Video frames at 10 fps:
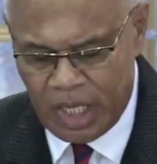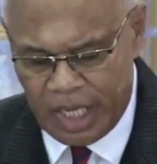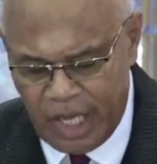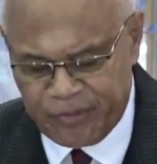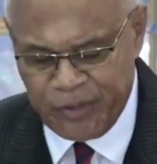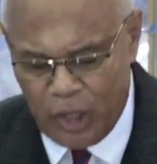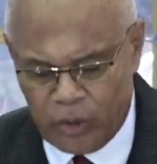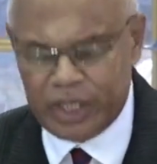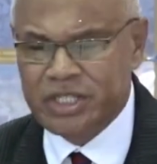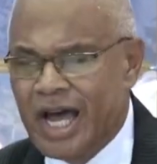If
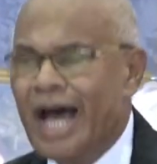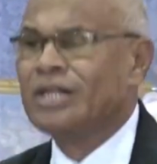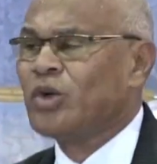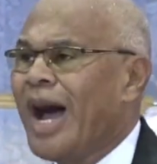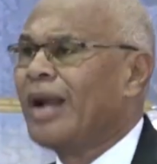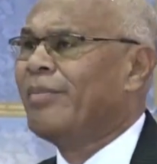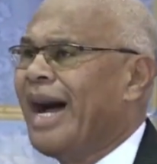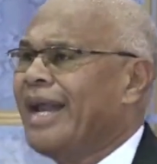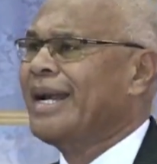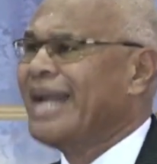you return to
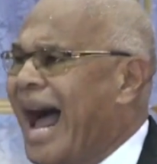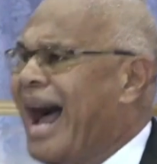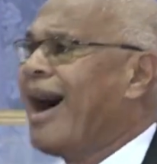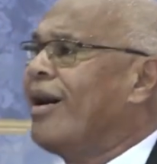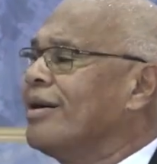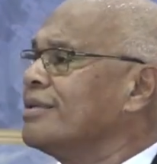Almighty now,